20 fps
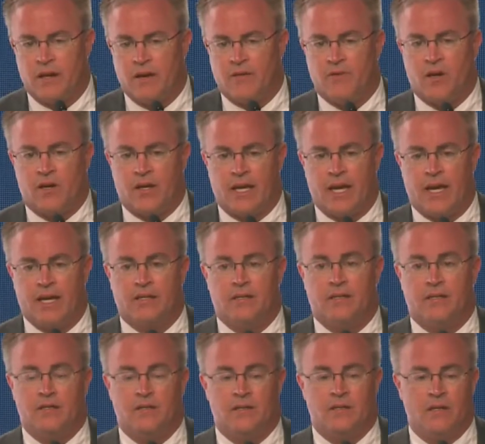of our
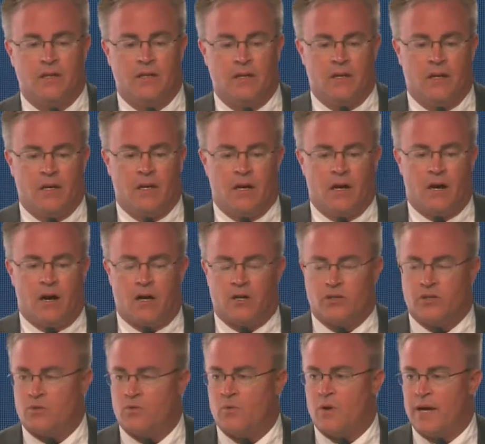cases are
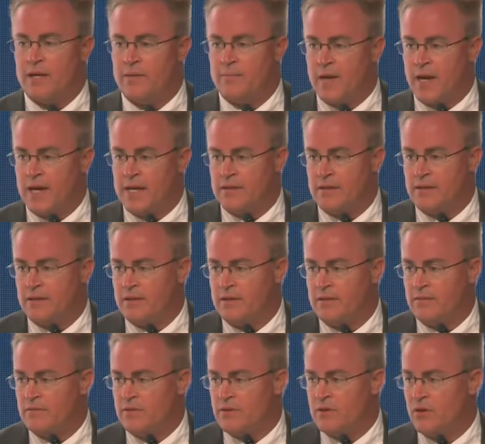swine-based,
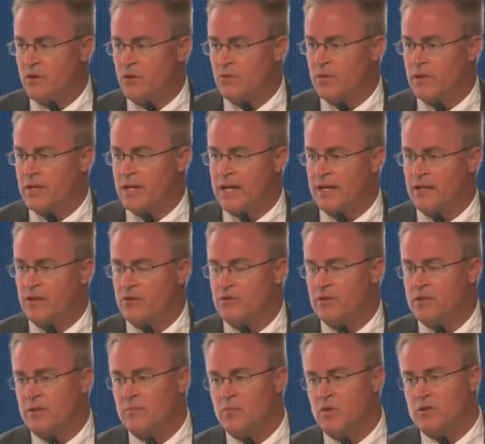so we're
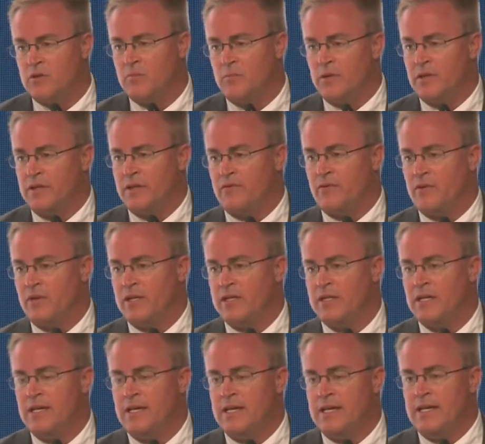diagnosing multiple different
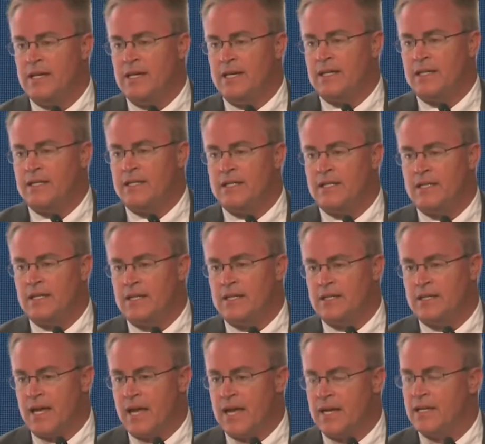
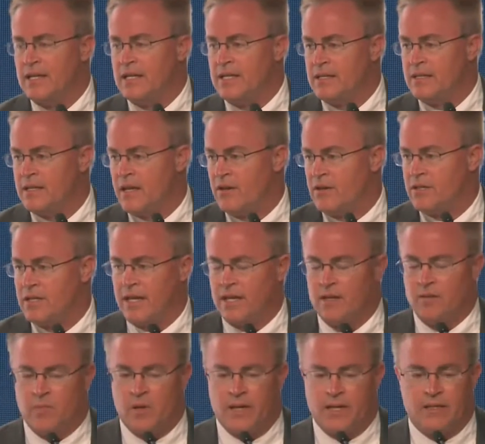disease entities that are
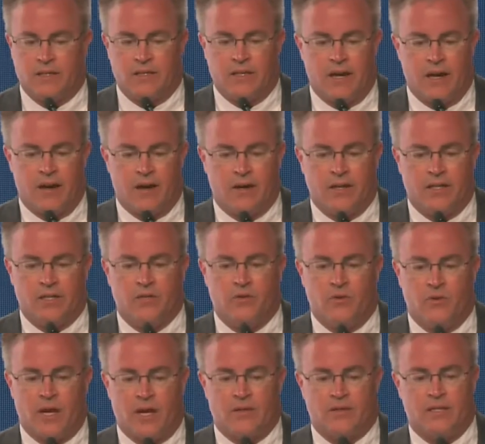taking place there. And in
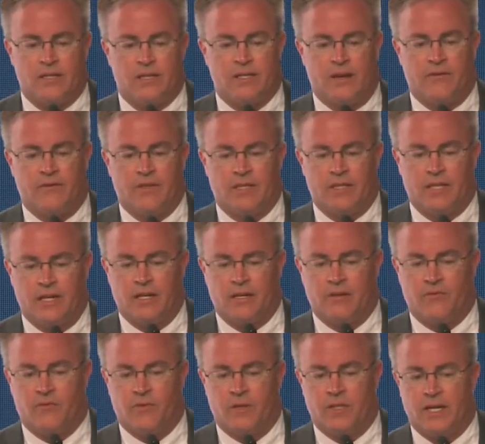2017,
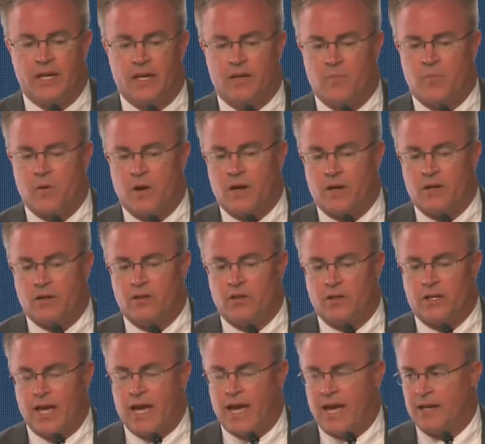if we take apart and
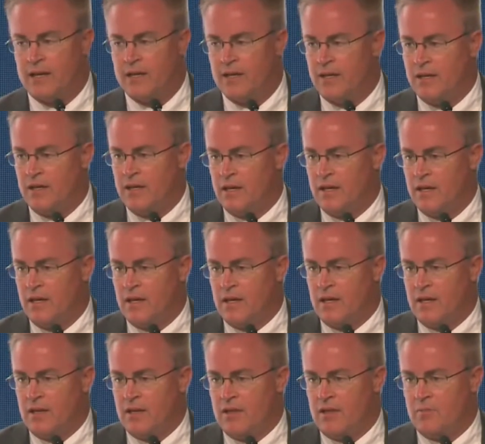look at
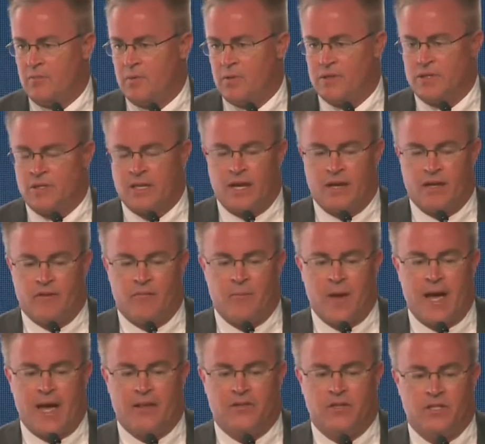the percent of
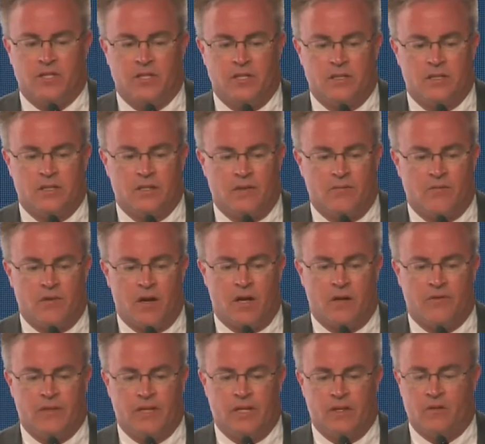pathogens
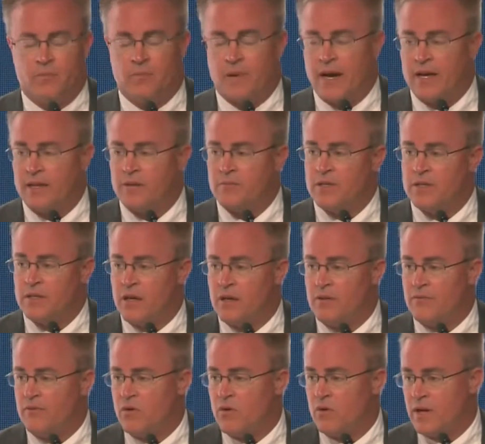involved either by
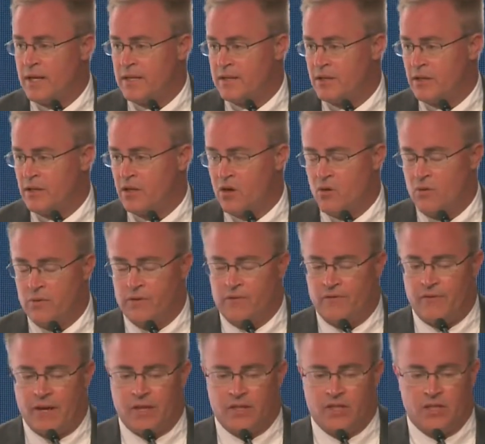themselves or as a
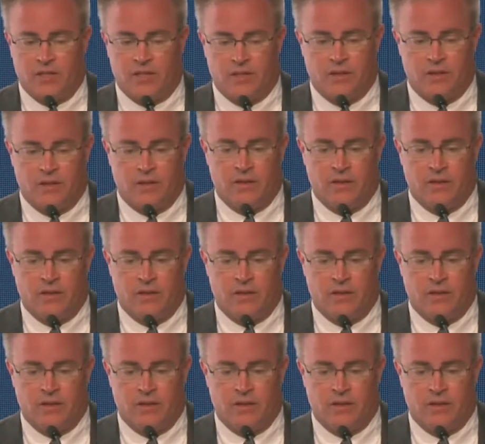co-infection